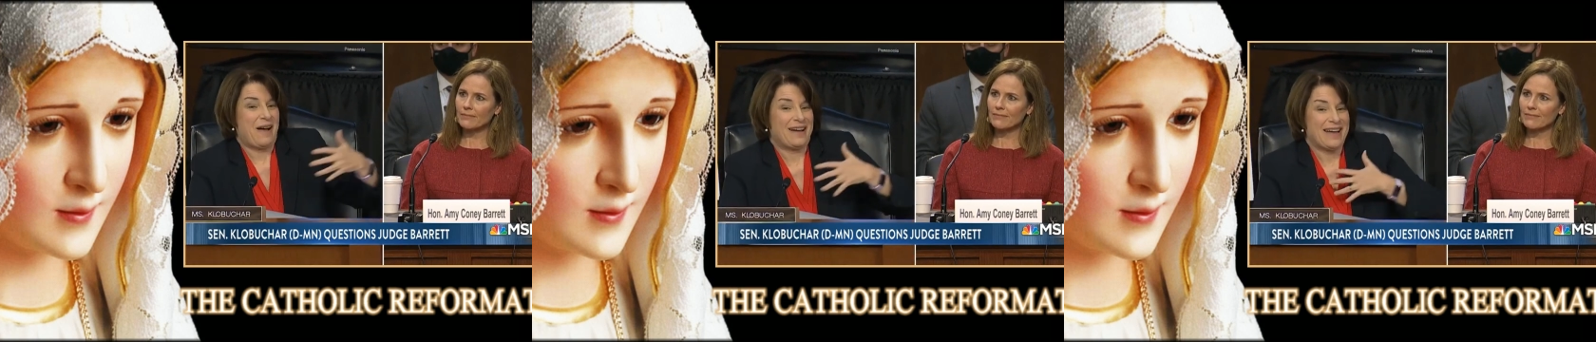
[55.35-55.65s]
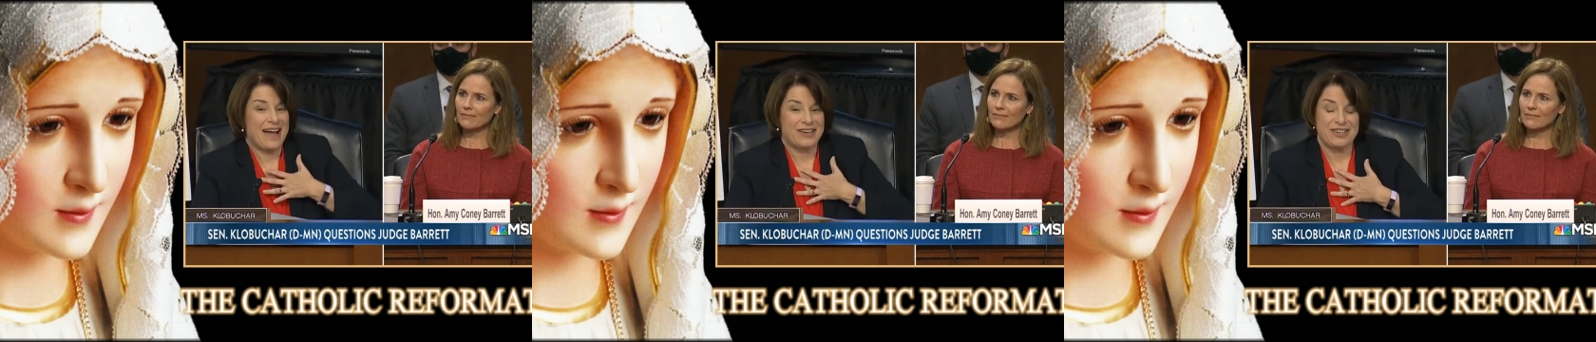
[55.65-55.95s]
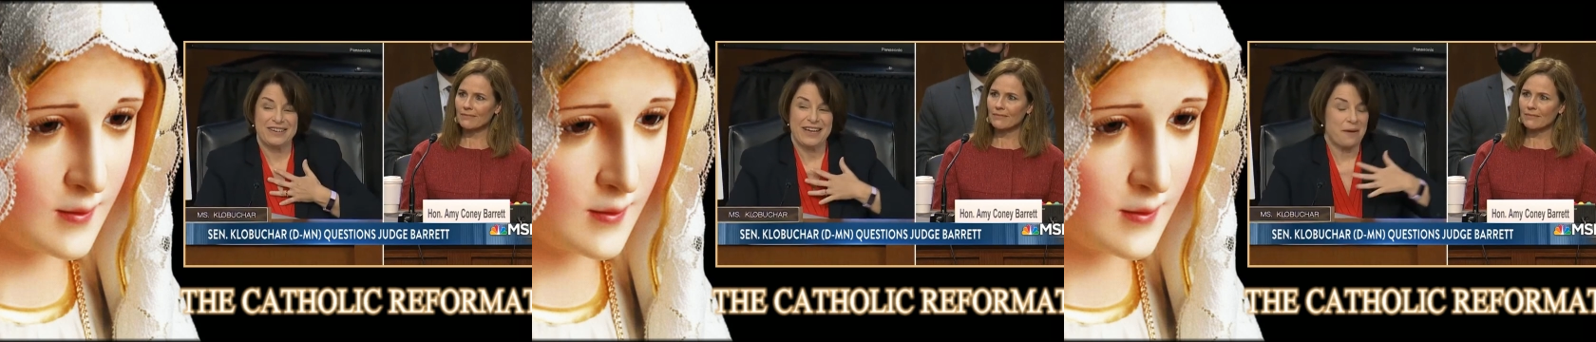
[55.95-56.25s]
Speaker 1: I,
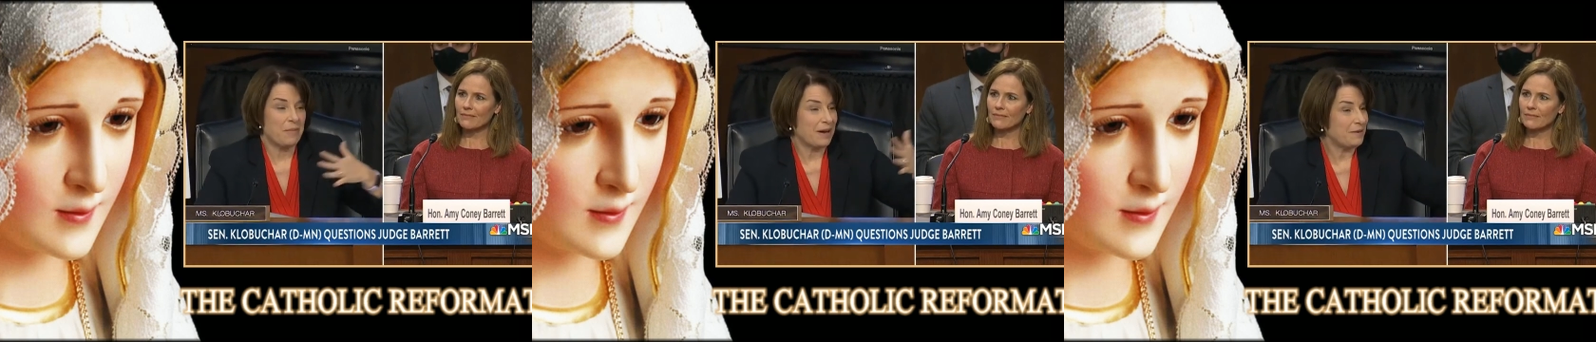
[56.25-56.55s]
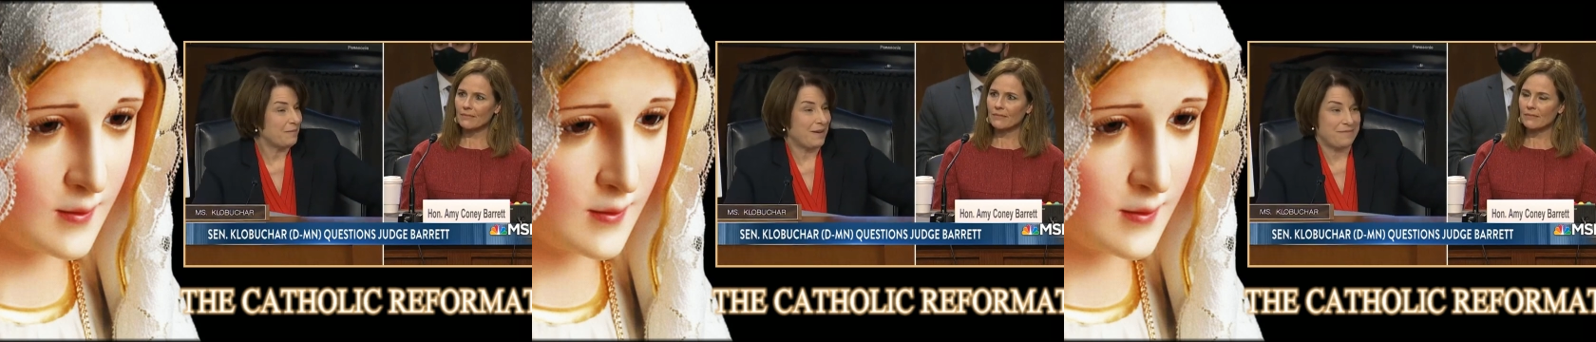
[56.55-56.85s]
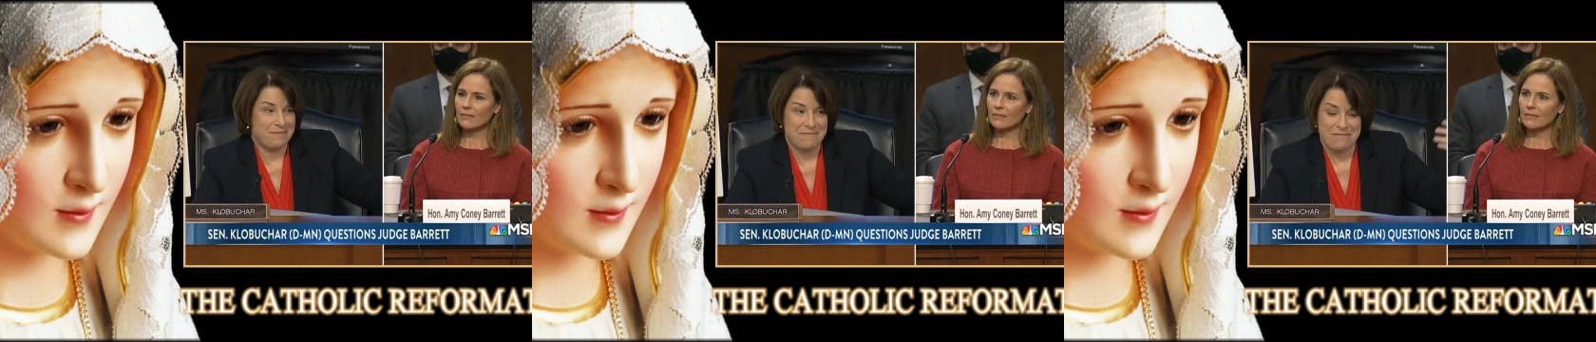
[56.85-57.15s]
actually, I might
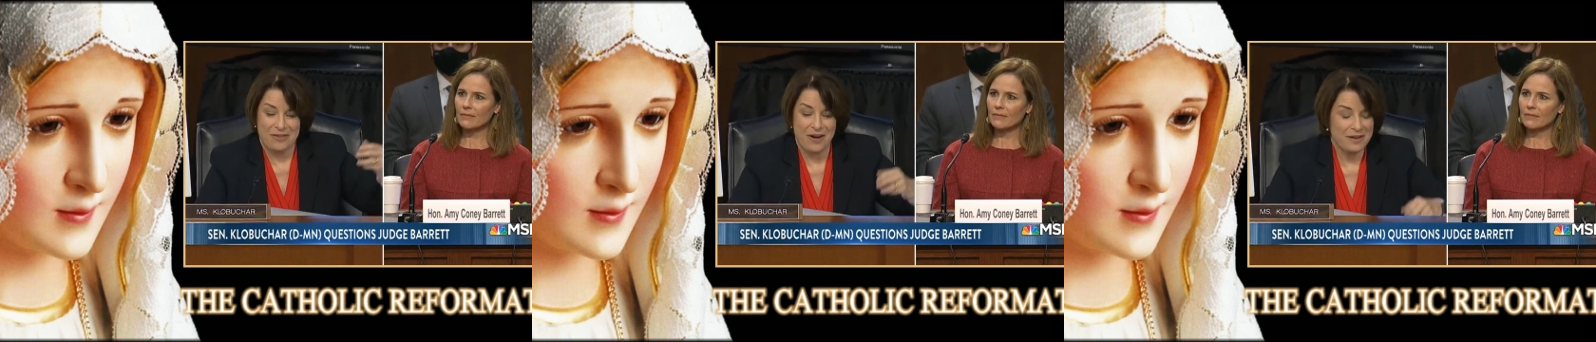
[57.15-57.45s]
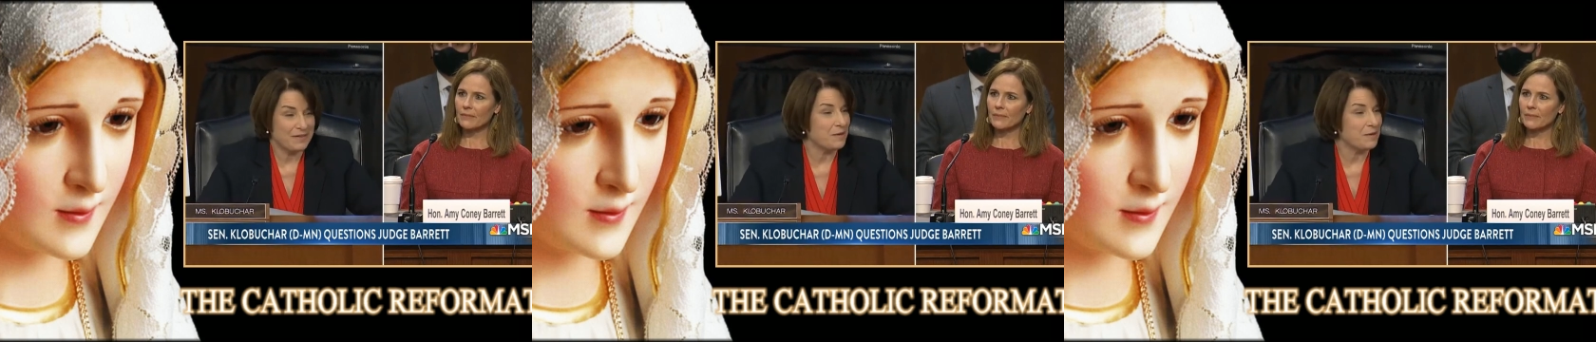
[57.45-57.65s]
have thought